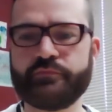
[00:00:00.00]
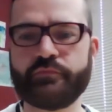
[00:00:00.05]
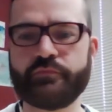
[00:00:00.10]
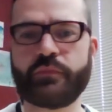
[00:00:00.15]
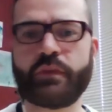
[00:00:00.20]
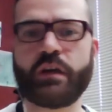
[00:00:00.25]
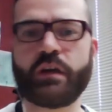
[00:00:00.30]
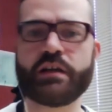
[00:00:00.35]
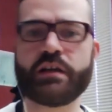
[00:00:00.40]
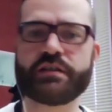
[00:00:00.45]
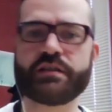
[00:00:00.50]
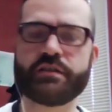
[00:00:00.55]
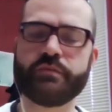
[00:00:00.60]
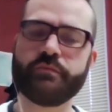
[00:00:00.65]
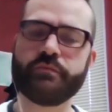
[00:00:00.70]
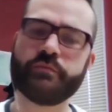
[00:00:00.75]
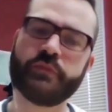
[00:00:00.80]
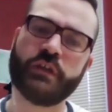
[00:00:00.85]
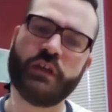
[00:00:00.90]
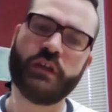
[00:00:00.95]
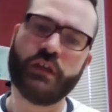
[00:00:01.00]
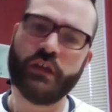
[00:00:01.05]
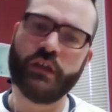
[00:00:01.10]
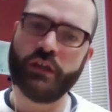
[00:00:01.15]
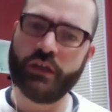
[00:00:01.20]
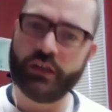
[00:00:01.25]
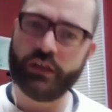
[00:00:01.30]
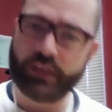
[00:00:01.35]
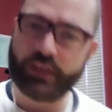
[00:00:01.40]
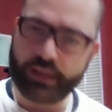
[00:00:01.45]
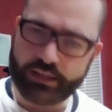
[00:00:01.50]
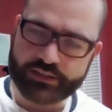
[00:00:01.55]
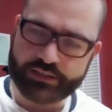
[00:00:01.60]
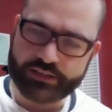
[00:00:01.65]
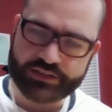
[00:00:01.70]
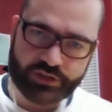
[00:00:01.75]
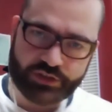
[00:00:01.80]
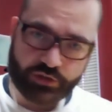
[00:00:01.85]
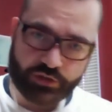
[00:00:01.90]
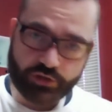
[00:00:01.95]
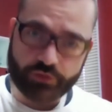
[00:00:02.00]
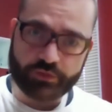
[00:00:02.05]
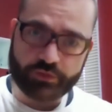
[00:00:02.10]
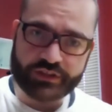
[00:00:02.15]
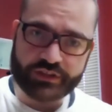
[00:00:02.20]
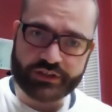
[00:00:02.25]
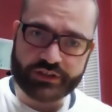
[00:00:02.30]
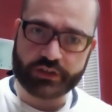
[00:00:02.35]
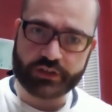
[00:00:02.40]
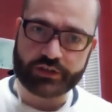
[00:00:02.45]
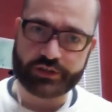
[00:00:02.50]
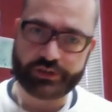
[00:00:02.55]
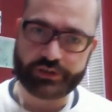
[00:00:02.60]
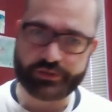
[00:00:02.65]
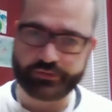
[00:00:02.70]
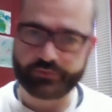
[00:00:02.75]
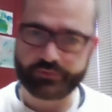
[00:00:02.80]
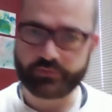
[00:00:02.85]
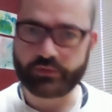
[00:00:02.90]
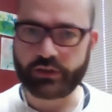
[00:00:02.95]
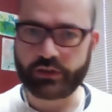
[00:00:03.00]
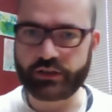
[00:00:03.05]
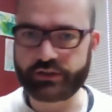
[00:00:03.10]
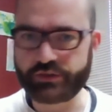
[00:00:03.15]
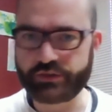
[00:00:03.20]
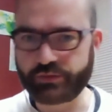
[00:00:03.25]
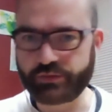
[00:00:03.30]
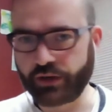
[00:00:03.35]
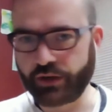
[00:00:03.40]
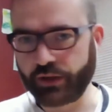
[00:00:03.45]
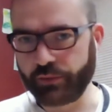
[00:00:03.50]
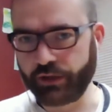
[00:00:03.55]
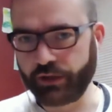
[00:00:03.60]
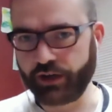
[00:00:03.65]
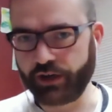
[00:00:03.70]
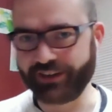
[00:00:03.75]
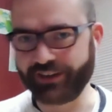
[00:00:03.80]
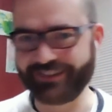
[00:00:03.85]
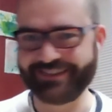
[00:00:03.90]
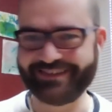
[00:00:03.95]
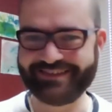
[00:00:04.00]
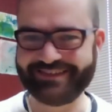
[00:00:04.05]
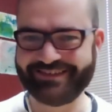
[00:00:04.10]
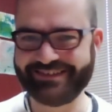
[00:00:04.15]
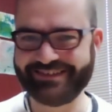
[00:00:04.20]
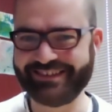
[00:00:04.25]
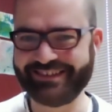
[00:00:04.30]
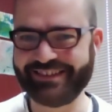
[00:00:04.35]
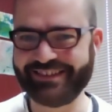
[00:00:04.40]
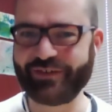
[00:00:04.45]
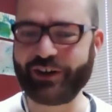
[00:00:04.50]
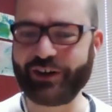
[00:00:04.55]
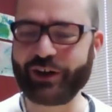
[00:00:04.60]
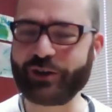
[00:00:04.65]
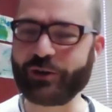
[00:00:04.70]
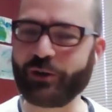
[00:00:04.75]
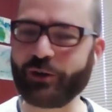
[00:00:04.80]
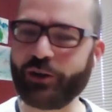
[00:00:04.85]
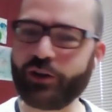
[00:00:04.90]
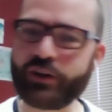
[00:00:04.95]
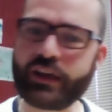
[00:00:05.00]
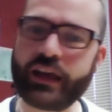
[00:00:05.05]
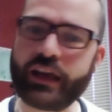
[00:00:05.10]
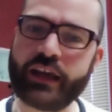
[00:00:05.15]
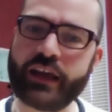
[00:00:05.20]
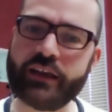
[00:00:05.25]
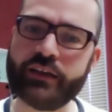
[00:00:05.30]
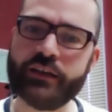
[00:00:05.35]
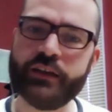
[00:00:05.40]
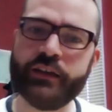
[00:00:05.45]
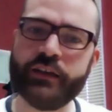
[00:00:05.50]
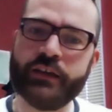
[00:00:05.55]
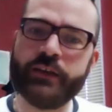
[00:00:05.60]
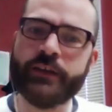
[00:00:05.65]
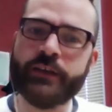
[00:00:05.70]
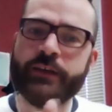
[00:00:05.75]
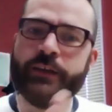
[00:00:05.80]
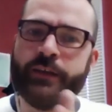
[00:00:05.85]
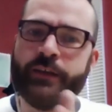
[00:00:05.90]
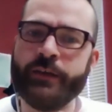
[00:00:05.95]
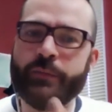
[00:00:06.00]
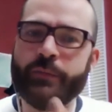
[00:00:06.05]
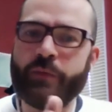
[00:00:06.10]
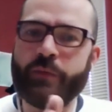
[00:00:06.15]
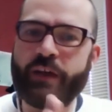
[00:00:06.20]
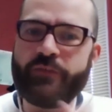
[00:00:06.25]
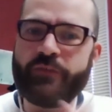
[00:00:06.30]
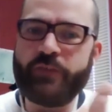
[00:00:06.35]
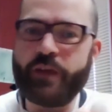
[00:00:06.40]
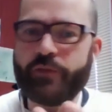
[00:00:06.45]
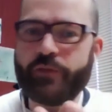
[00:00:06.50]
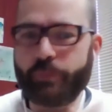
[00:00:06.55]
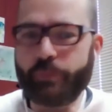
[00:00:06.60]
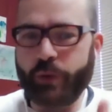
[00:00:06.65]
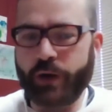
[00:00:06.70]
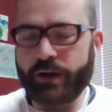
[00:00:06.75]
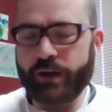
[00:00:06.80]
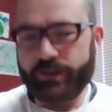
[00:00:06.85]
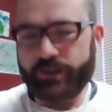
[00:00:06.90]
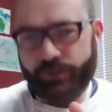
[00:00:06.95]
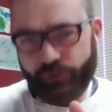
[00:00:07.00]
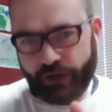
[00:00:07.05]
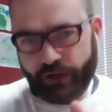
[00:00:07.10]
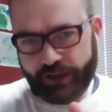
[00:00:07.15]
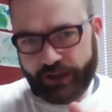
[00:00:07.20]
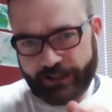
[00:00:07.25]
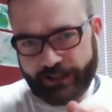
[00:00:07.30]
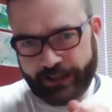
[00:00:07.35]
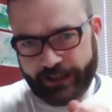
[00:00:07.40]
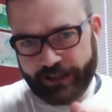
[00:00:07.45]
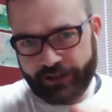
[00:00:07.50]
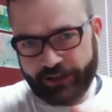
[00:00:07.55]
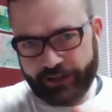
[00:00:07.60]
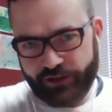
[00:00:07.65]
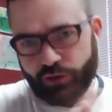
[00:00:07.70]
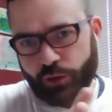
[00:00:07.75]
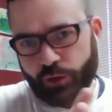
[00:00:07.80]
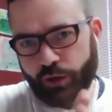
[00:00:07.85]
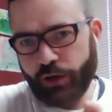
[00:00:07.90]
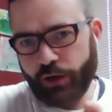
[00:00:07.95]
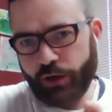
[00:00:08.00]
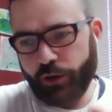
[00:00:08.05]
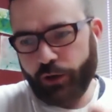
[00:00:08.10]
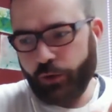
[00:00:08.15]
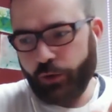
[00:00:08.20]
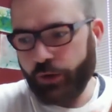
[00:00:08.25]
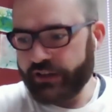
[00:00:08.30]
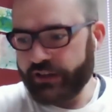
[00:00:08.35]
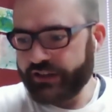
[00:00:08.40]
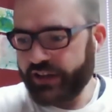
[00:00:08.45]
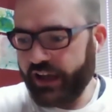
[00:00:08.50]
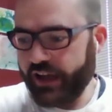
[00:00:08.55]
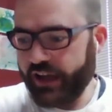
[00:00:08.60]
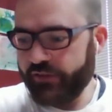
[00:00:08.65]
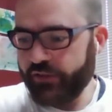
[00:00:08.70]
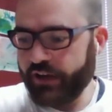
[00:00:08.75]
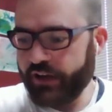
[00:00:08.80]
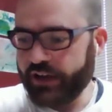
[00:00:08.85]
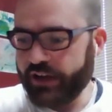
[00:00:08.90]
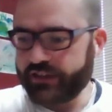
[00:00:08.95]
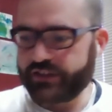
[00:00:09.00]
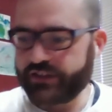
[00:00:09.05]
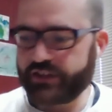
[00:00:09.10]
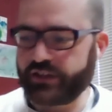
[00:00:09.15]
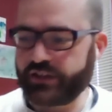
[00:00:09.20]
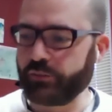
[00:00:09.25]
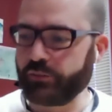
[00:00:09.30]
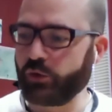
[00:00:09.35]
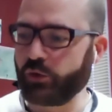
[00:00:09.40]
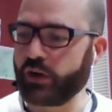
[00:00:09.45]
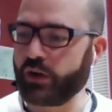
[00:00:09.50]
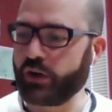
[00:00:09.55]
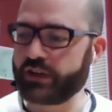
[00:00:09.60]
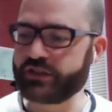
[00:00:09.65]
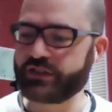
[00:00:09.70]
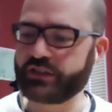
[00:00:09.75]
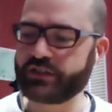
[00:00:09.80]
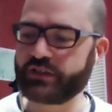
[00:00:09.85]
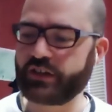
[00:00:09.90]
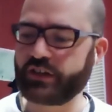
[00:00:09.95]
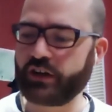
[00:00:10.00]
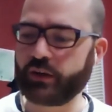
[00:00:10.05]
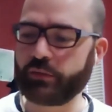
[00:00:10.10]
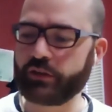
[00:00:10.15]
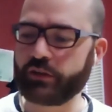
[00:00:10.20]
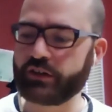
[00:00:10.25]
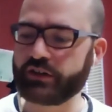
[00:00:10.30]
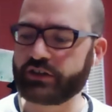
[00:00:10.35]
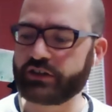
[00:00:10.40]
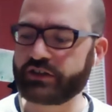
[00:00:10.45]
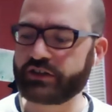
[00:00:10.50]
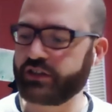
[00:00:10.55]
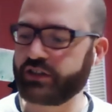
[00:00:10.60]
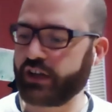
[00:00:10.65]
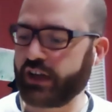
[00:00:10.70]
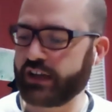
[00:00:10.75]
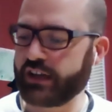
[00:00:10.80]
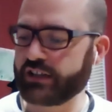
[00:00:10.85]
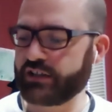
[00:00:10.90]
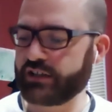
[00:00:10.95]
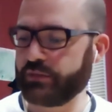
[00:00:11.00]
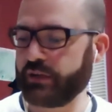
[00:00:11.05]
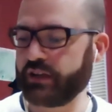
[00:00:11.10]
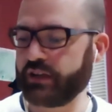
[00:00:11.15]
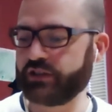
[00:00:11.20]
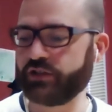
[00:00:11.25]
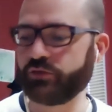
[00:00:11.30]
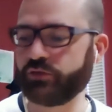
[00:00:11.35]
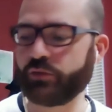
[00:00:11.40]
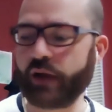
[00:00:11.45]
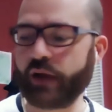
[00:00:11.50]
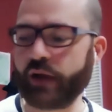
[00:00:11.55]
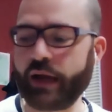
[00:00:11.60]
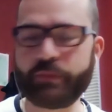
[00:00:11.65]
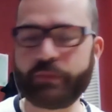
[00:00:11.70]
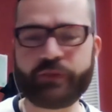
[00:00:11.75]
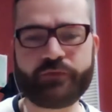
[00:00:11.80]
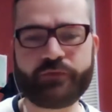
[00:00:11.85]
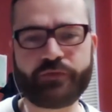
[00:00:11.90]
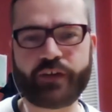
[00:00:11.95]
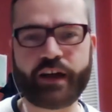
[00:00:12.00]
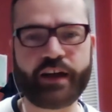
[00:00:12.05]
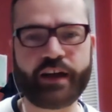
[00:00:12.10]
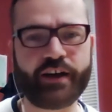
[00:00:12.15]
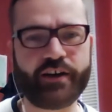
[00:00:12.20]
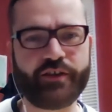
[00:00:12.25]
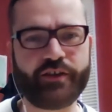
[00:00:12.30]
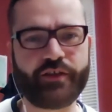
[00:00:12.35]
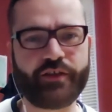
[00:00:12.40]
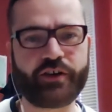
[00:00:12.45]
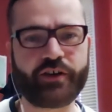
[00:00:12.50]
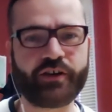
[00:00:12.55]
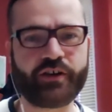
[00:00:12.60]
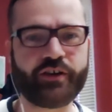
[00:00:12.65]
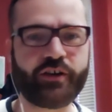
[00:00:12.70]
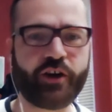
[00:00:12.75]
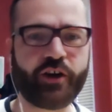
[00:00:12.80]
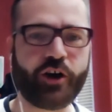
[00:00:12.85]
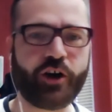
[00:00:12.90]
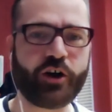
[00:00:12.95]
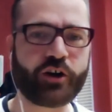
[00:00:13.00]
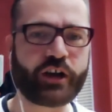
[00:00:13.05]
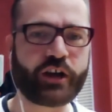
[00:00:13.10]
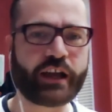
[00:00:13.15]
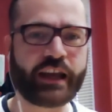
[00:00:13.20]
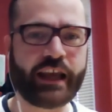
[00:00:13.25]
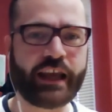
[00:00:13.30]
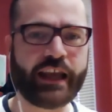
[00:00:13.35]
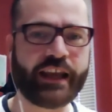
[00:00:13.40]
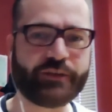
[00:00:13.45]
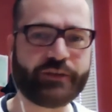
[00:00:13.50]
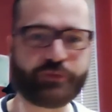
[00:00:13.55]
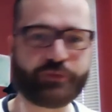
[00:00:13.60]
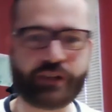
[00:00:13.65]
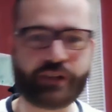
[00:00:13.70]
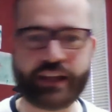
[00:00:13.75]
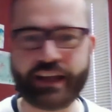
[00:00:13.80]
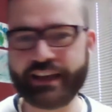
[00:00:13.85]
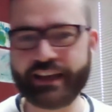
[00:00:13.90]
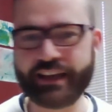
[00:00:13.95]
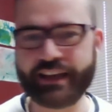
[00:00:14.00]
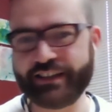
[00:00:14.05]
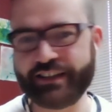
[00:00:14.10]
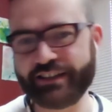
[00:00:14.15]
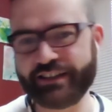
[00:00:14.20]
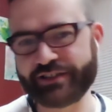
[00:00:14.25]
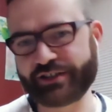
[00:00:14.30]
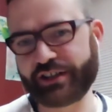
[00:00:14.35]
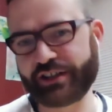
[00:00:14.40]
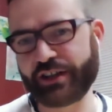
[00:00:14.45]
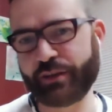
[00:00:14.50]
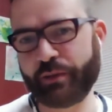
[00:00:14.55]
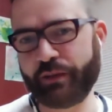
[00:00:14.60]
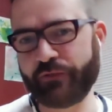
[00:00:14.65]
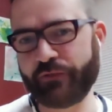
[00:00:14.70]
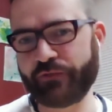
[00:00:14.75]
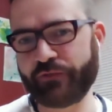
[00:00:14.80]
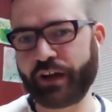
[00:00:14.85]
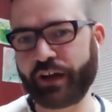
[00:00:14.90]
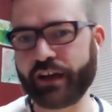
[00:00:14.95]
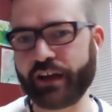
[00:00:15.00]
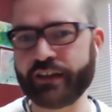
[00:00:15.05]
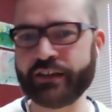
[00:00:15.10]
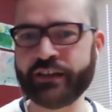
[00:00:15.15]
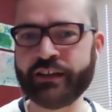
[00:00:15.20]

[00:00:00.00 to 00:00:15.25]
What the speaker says: Awesome. Kids, do your research. That's what I'm hearing. Very cool. Okay. My favorite part, Great Canadian Youth Worker Quiz. I've got some questions here. I'm going to just toss them at you rapid fire. They're all Canadian related. It's going to be fun.